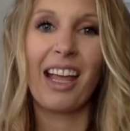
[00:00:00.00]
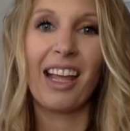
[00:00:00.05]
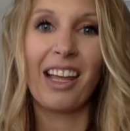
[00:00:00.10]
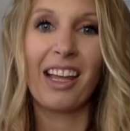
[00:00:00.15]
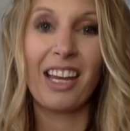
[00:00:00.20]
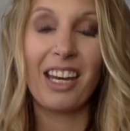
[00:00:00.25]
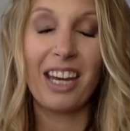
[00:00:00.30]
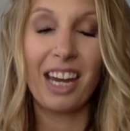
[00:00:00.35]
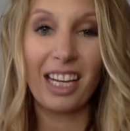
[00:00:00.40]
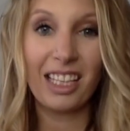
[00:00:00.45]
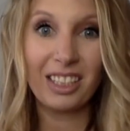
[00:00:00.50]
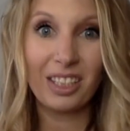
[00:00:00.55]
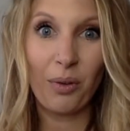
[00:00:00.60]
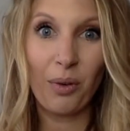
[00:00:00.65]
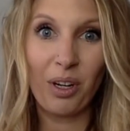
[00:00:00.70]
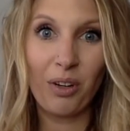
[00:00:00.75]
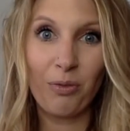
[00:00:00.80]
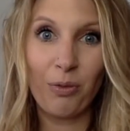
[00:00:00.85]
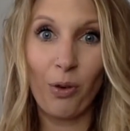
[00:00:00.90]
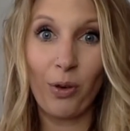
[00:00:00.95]
Next, I
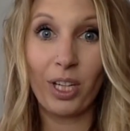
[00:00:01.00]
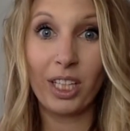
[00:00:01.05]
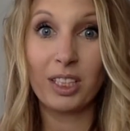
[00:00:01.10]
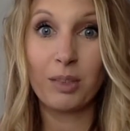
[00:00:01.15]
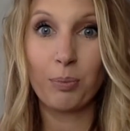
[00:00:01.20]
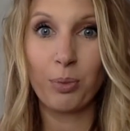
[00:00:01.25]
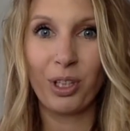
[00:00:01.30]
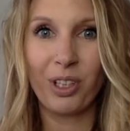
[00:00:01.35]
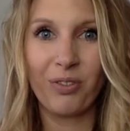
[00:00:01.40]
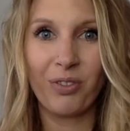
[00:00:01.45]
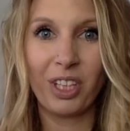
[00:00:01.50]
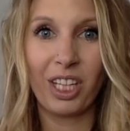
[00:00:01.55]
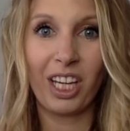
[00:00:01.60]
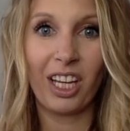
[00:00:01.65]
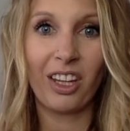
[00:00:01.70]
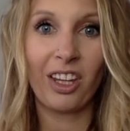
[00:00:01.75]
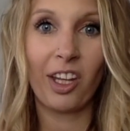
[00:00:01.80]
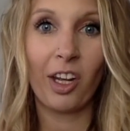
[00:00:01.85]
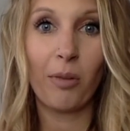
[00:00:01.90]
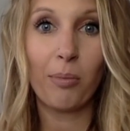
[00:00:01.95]
want to focus briefly a
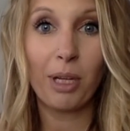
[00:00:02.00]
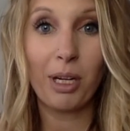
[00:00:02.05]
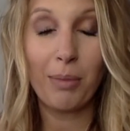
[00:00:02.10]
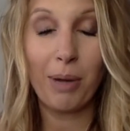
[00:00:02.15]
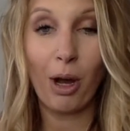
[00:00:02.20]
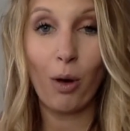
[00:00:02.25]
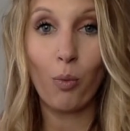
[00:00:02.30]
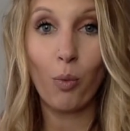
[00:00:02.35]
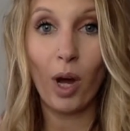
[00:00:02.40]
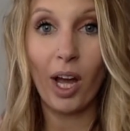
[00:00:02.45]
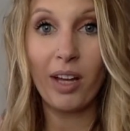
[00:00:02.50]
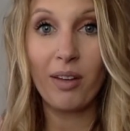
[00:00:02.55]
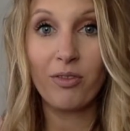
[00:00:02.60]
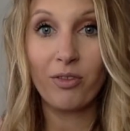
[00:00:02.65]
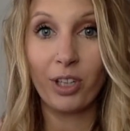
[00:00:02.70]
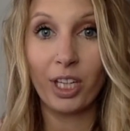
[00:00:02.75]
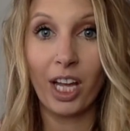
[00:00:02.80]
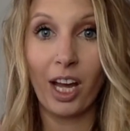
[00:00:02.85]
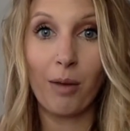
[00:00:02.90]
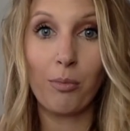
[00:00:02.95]
little bit about what
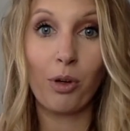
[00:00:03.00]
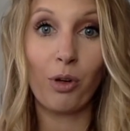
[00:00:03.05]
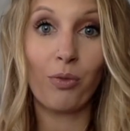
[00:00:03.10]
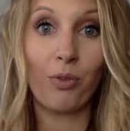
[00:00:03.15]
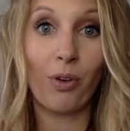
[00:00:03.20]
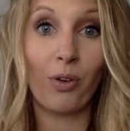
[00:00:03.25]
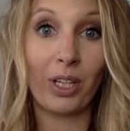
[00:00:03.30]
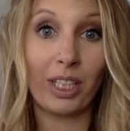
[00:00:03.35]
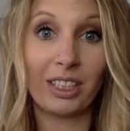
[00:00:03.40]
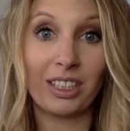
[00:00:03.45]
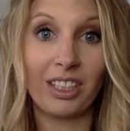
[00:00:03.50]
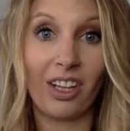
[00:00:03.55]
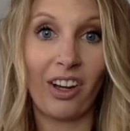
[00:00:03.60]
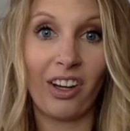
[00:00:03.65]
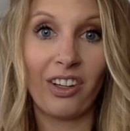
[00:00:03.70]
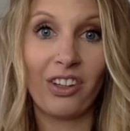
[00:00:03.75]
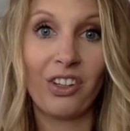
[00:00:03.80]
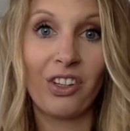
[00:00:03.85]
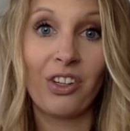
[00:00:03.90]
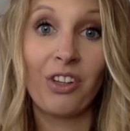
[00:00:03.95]
rehab will focus
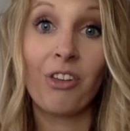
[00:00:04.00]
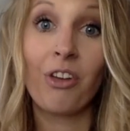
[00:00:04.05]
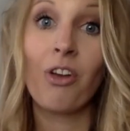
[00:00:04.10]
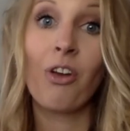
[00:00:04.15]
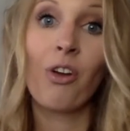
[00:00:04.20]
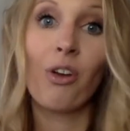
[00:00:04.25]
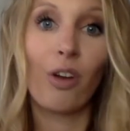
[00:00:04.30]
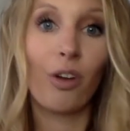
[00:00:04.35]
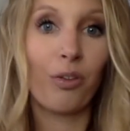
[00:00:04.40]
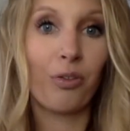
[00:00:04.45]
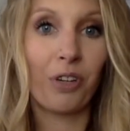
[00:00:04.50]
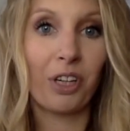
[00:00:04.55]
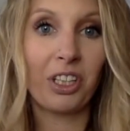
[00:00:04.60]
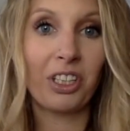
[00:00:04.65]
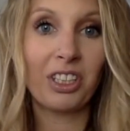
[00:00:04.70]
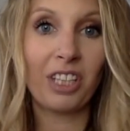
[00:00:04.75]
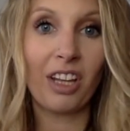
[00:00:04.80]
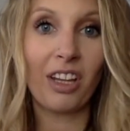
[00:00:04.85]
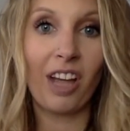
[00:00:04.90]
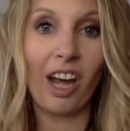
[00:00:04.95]
on.
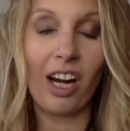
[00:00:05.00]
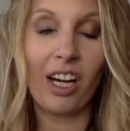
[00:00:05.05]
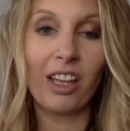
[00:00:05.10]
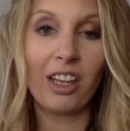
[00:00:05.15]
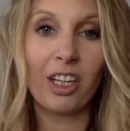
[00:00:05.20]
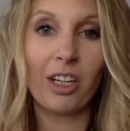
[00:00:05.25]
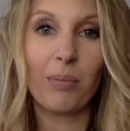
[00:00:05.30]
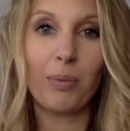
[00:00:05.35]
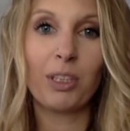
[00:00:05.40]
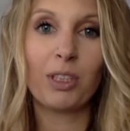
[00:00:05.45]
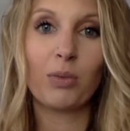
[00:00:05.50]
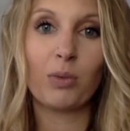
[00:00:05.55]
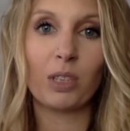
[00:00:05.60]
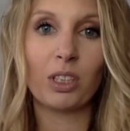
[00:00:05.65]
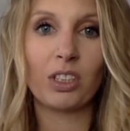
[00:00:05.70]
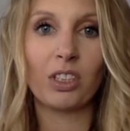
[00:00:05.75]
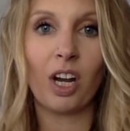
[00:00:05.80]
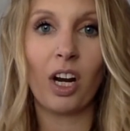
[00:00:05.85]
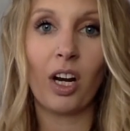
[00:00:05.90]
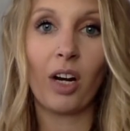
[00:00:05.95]
First, a lot of therapists will
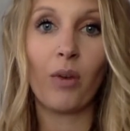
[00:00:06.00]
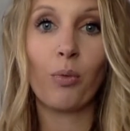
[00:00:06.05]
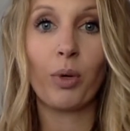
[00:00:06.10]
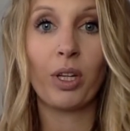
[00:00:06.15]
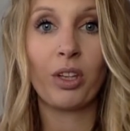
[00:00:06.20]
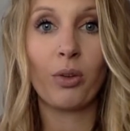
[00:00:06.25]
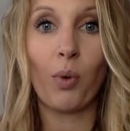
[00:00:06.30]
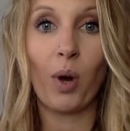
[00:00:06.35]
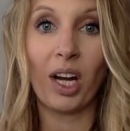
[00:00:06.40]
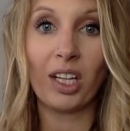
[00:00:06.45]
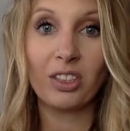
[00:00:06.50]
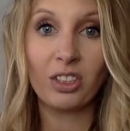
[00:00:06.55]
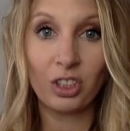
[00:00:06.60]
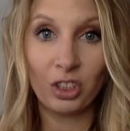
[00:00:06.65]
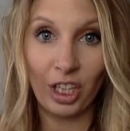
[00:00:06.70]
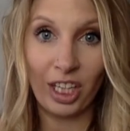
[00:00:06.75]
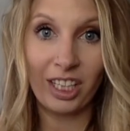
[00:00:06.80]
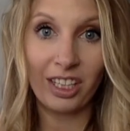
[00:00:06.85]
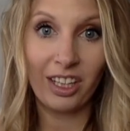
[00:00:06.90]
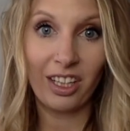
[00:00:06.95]
start with quad
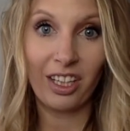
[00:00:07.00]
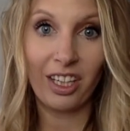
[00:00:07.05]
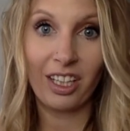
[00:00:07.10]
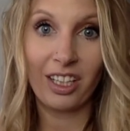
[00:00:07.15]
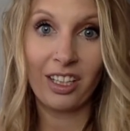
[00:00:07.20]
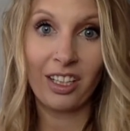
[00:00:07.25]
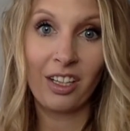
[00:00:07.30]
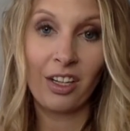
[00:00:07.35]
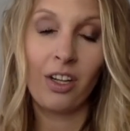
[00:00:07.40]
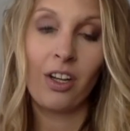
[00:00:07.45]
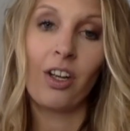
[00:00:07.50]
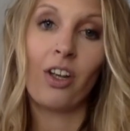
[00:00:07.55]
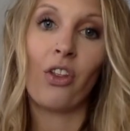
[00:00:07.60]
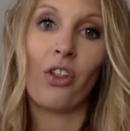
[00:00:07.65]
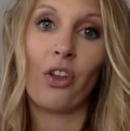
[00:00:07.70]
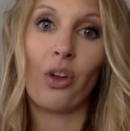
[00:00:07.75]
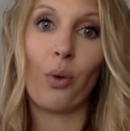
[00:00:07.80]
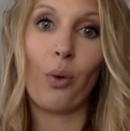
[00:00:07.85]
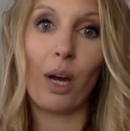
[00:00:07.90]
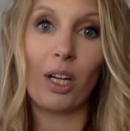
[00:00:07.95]
strengthening.
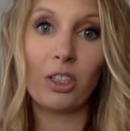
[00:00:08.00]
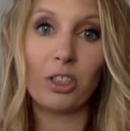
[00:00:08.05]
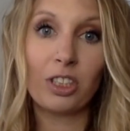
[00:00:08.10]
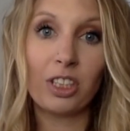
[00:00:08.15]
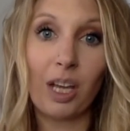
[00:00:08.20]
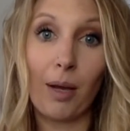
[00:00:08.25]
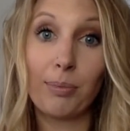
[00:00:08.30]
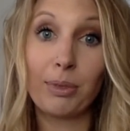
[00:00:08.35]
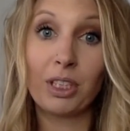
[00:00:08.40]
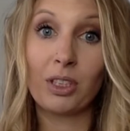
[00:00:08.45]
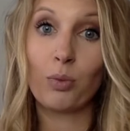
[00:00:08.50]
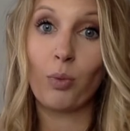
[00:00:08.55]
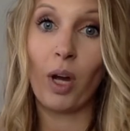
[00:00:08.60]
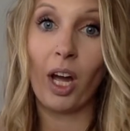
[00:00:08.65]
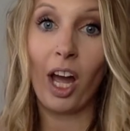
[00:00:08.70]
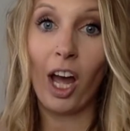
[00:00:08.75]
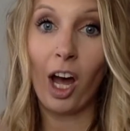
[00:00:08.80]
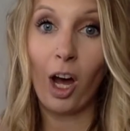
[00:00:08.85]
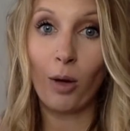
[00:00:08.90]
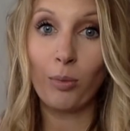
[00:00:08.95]
The quadriceps is what
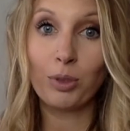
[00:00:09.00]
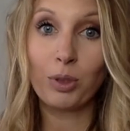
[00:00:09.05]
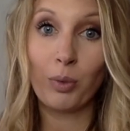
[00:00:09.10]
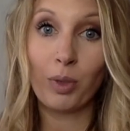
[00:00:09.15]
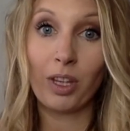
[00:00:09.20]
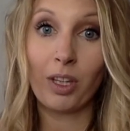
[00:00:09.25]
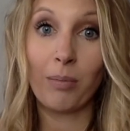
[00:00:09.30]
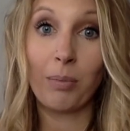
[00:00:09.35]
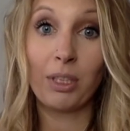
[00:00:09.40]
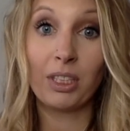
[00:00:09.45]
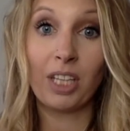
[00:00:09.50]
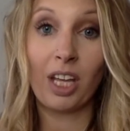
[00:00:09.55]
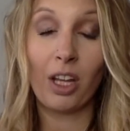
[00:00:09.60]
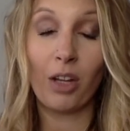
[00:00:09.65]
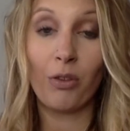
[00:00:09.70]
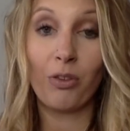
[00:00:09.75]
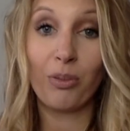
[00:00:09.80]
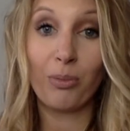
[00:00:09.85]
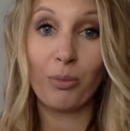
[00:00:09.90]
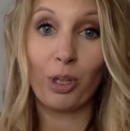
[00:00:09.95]
helps with the
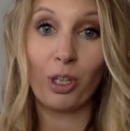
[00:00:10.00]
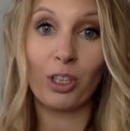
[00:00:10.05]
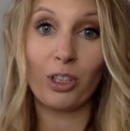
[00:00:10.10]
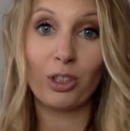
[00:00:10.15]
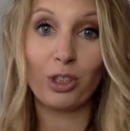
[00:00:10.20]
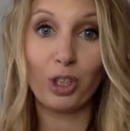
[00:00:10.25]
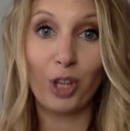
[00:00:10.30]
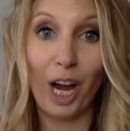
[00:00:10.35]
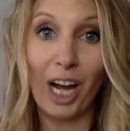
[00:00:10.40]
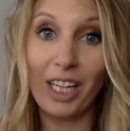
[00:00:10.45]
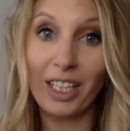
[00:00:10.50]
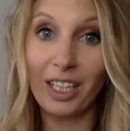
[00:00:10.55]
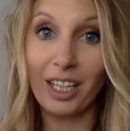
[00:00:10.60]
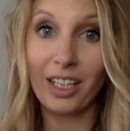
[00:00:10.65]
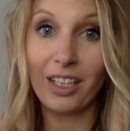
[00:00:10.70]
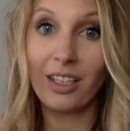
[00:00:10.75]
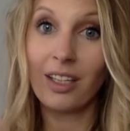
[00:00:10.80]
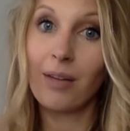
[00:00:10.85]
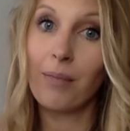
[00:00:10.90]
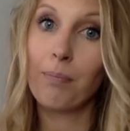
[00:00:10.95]
patellofemoral
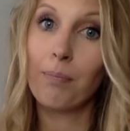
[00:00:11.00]
tracking.